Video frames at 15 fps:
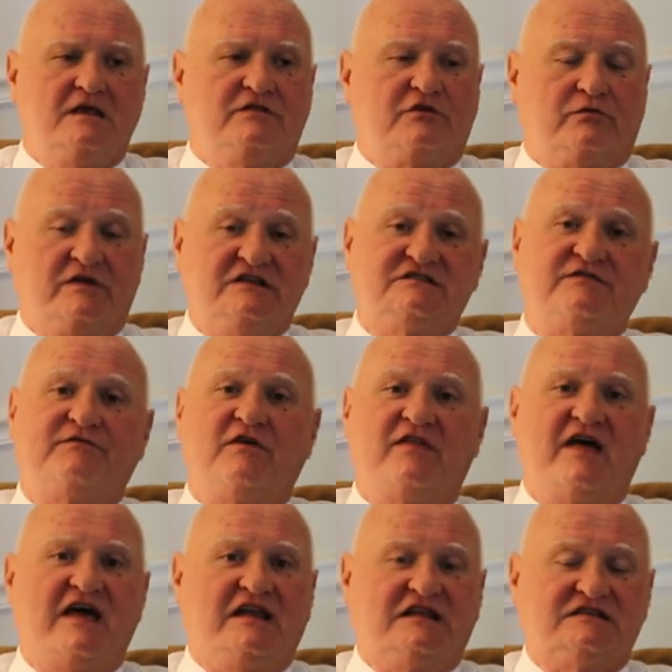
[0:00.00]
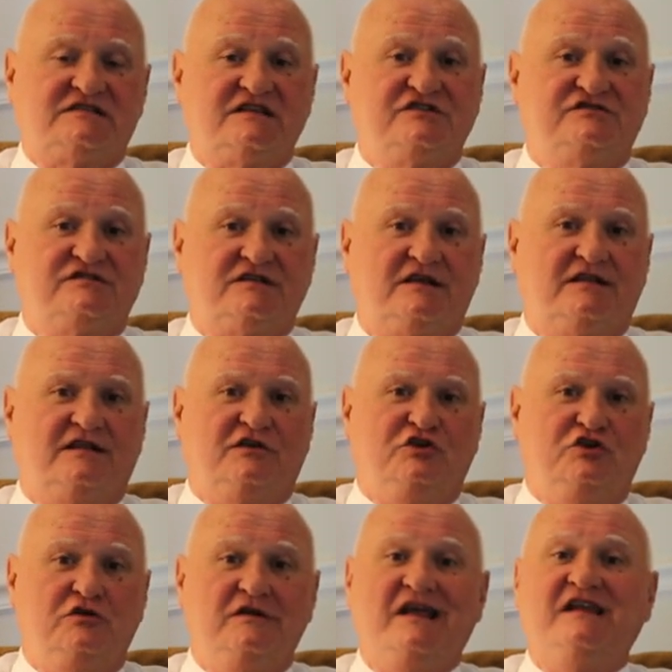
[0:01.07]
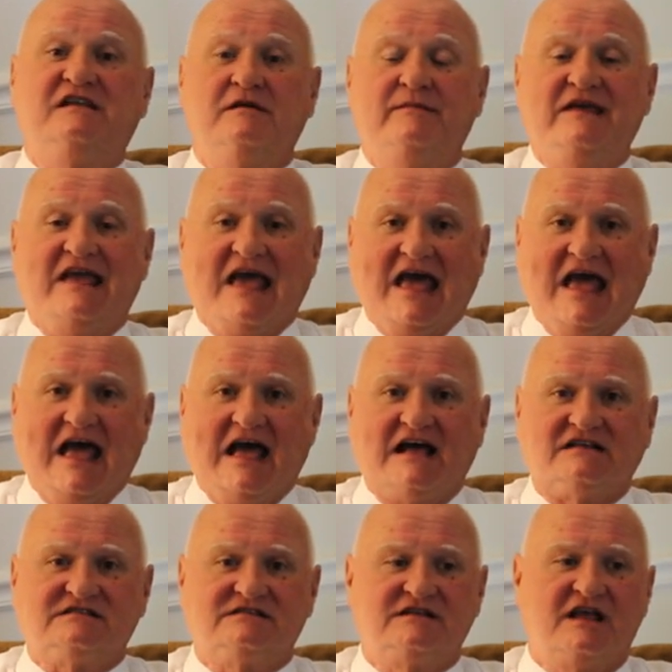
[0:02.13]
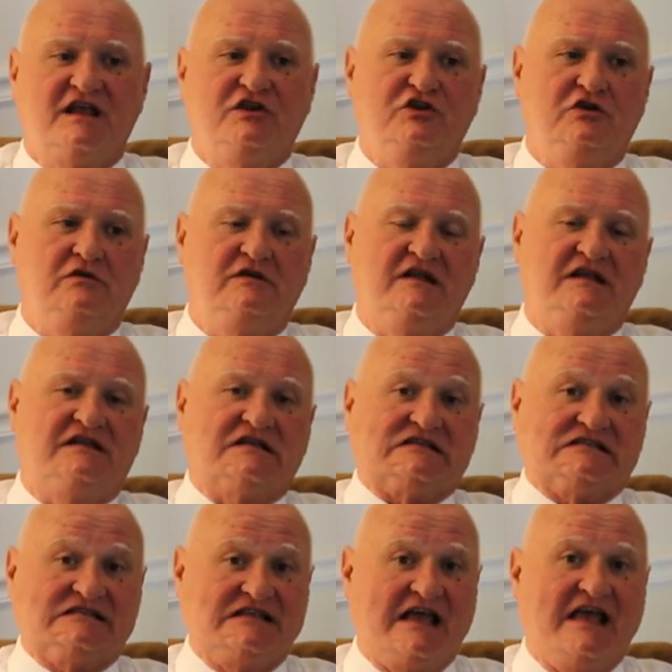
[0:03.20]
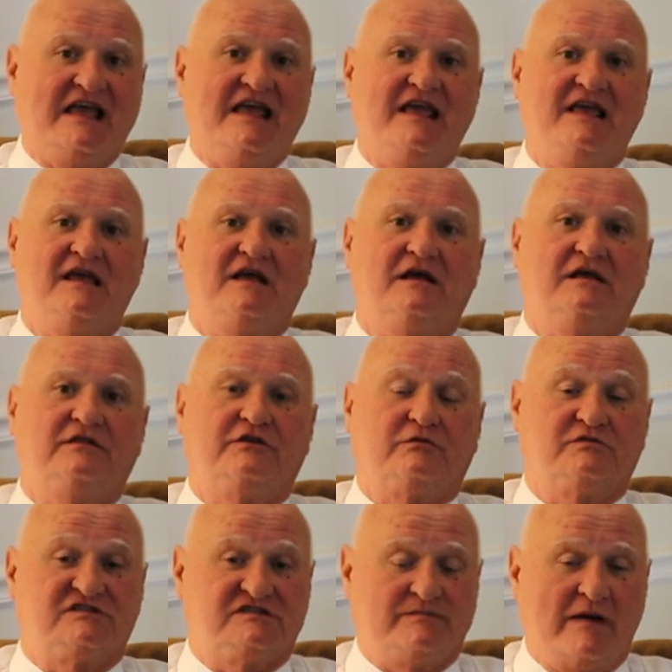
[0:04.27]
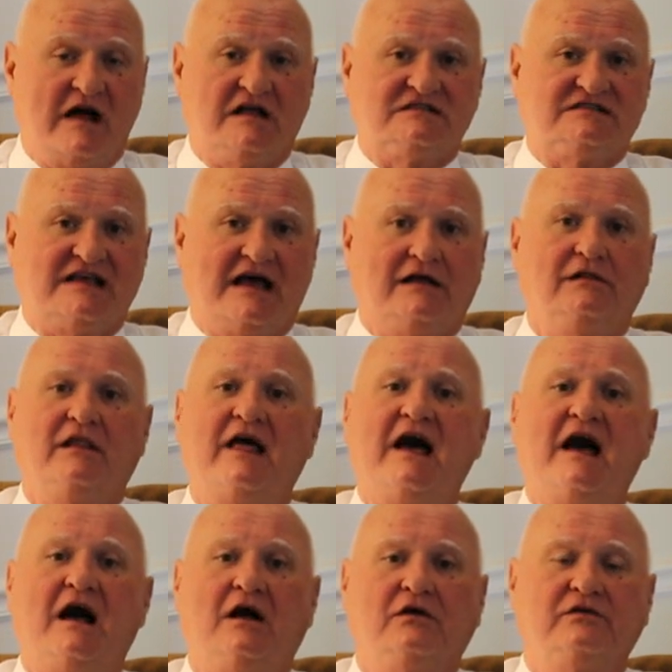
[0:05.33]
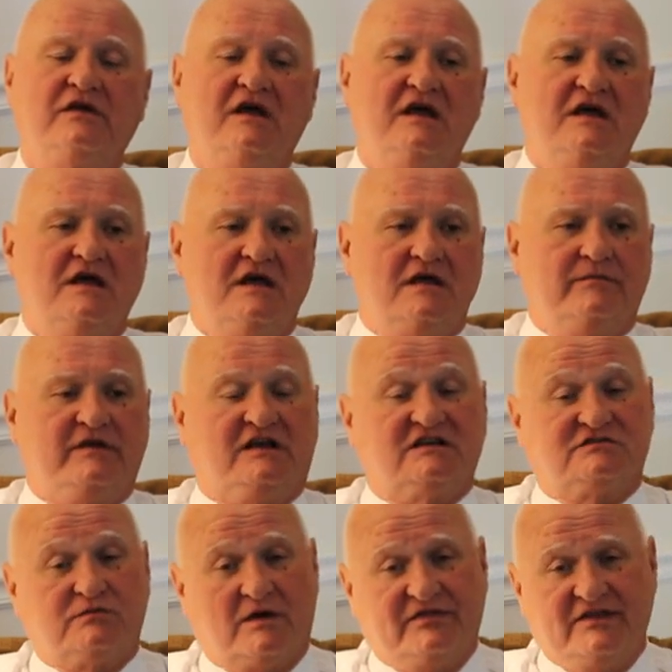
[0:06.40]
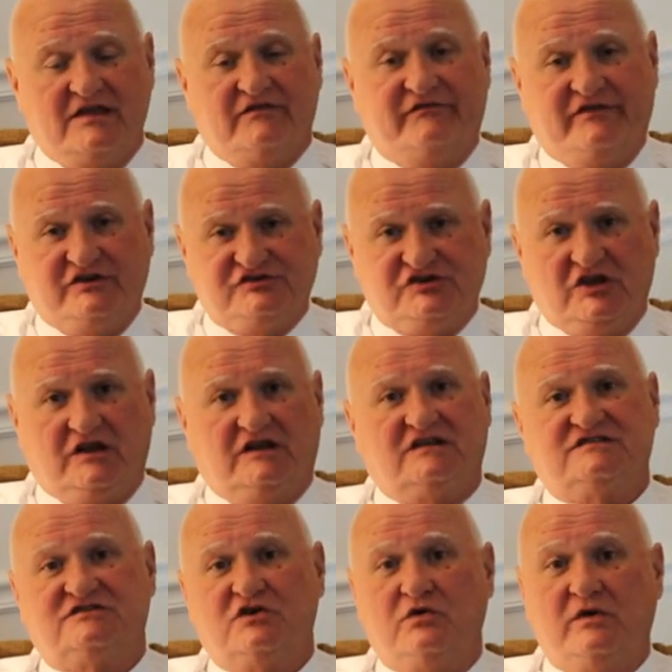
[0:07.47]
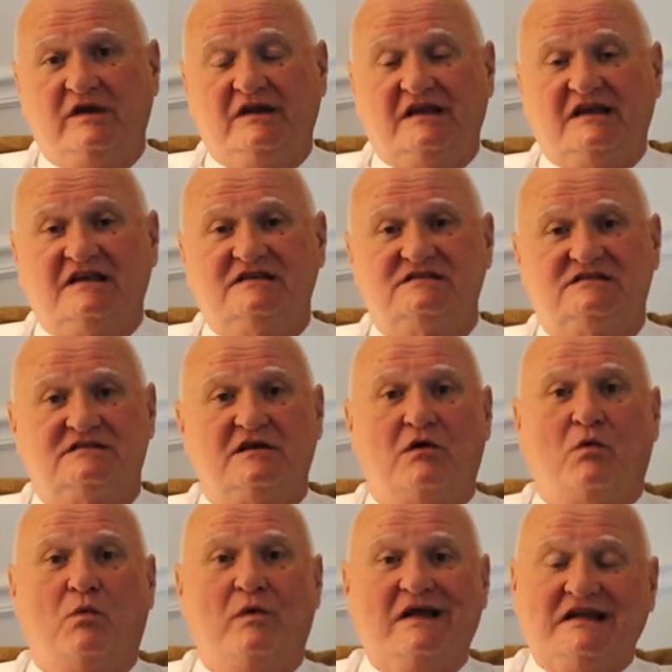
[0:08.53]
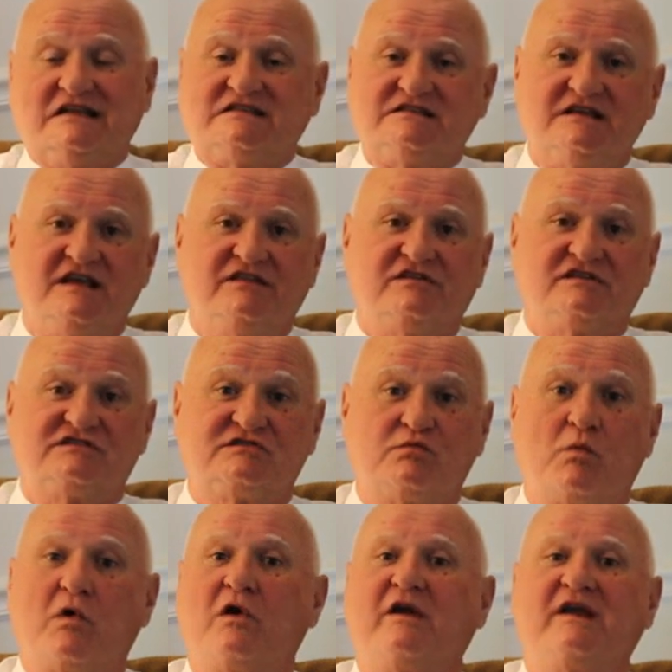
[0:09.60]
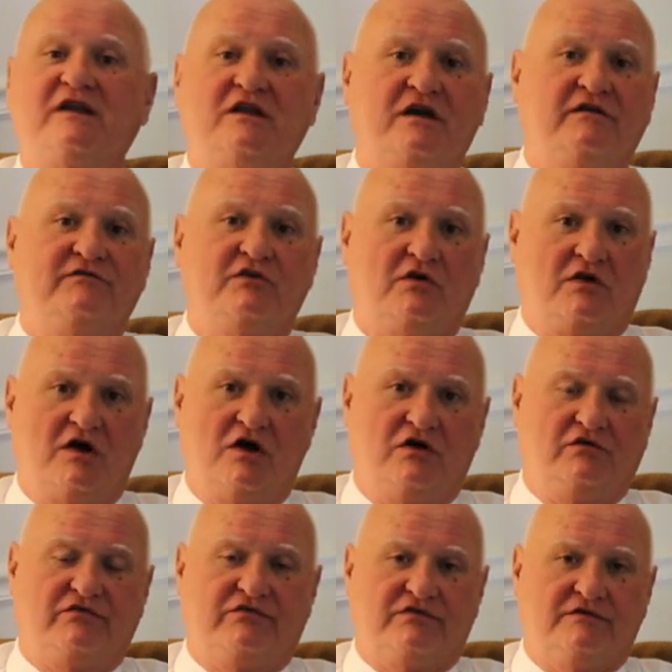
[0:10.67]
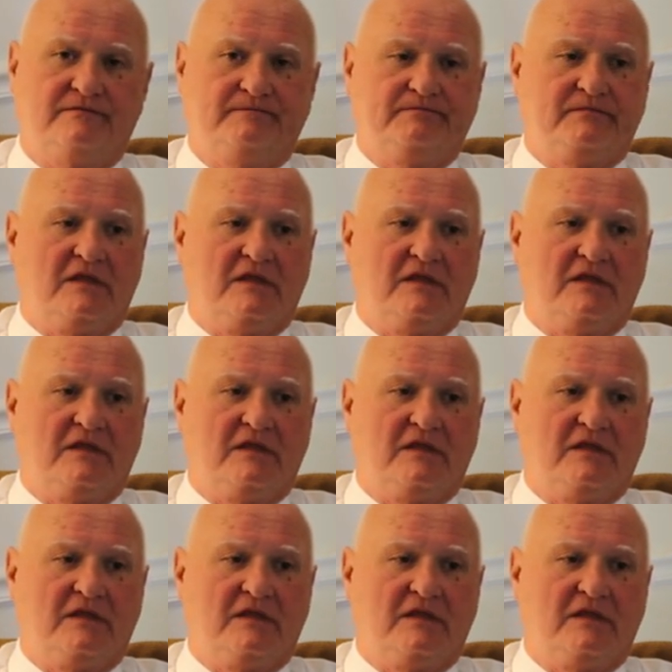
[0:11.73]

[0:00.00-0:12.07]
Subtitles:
The reason for that is you need to be asked, and you need to say the response out loud, because what the officiant is doing is witnessing the swearing of your oath.